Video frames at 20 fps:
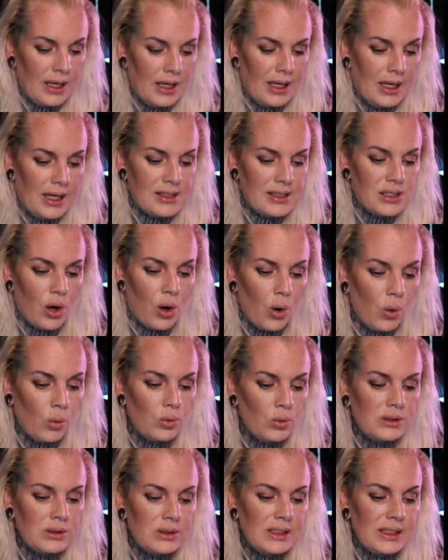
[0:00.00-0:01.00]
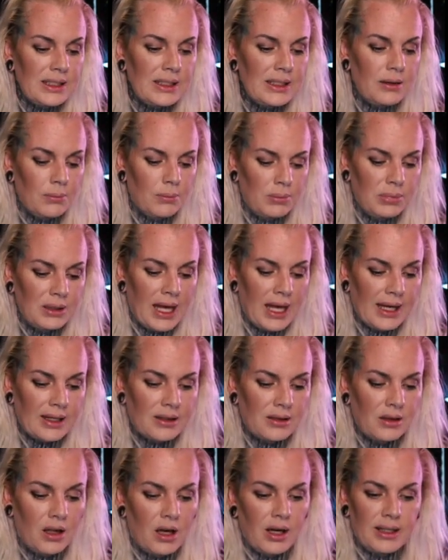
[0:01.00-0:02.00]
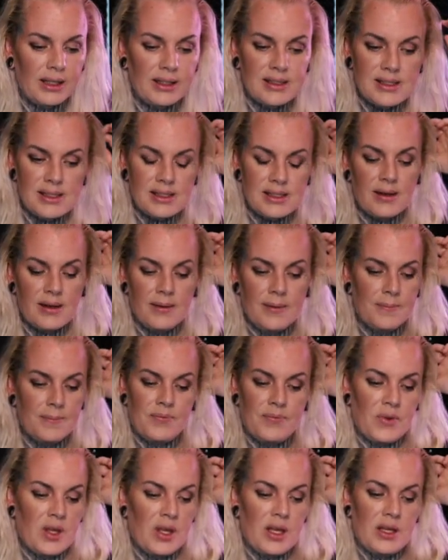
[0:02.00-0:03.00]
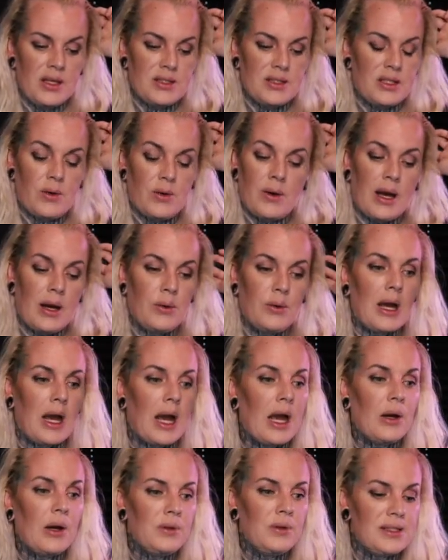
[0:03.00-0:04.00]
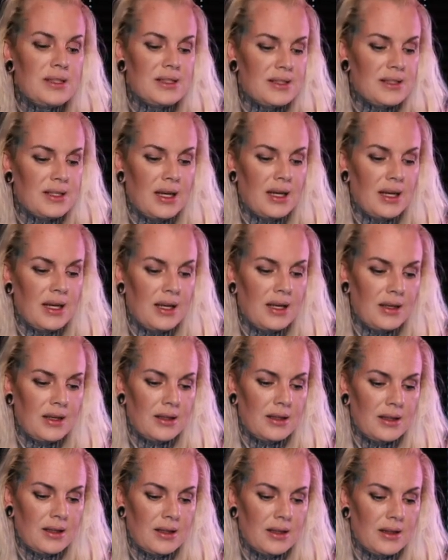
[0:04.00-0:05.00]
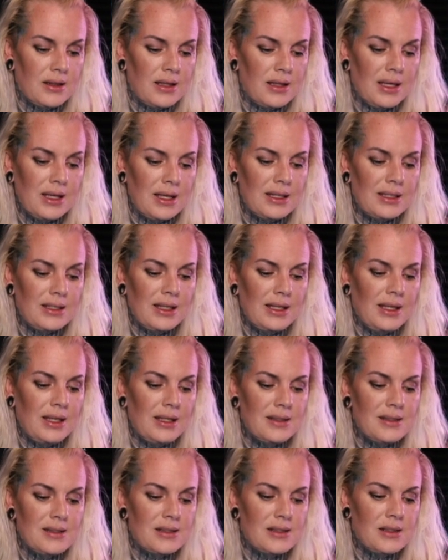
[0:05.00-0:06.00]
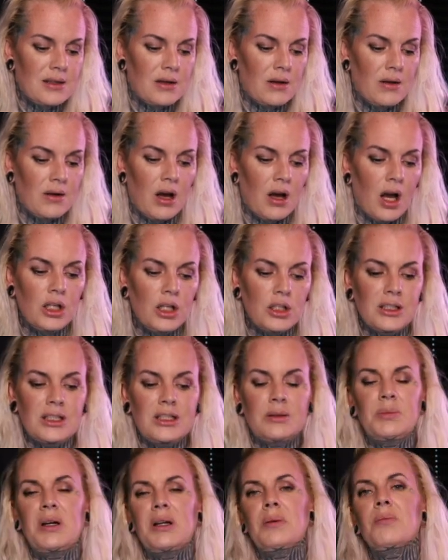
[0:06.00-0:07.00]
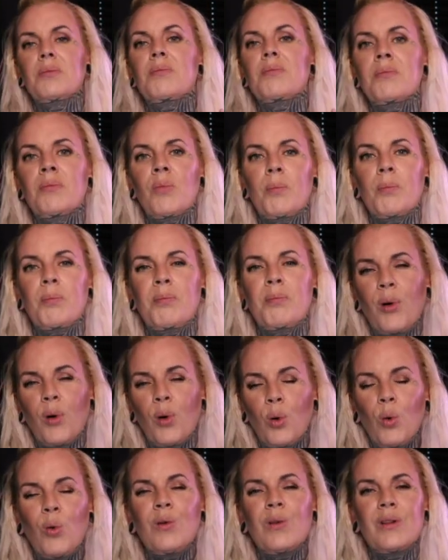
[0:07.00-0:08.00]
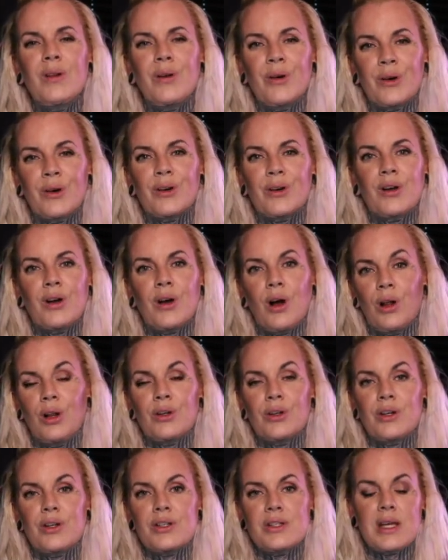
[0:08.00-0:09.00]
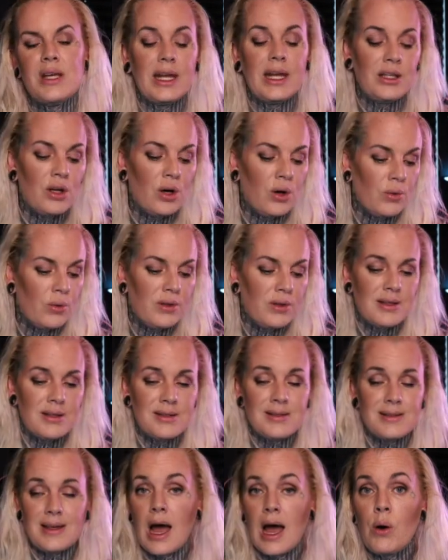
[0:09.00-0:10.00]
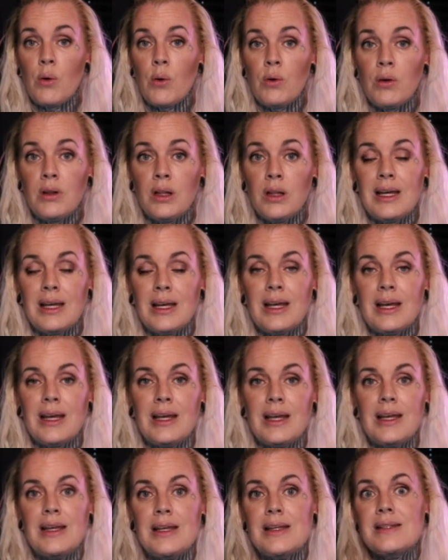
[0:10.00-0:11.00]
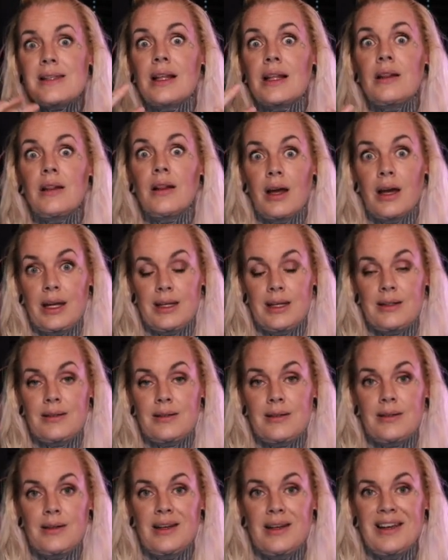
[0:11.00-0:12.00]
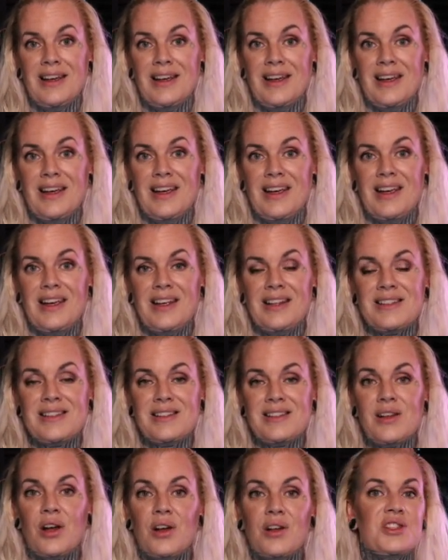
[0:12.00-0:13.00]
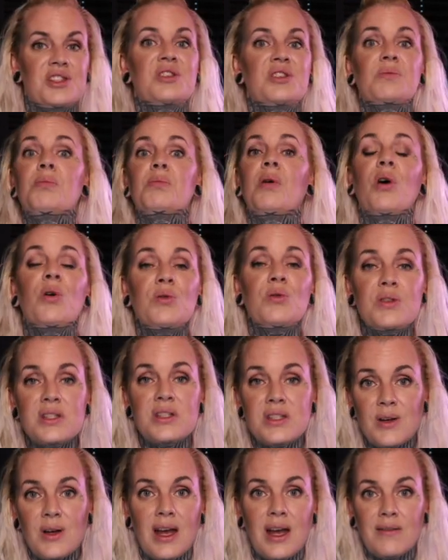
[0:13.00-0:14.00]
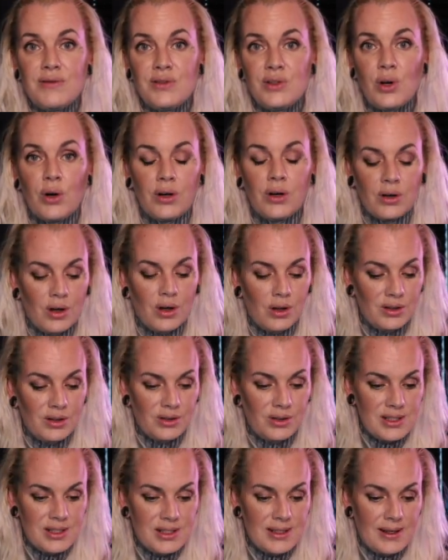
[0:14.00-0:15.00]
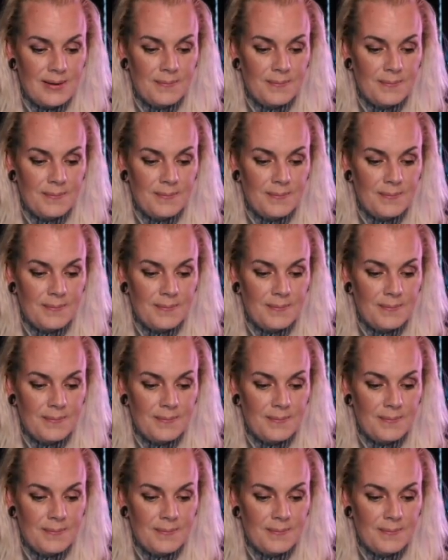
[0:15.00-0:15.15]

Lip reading: It's only black lines. So I would say it needs a little bit bolder colors. I know this owl is light. It's not supposed to have dark colors.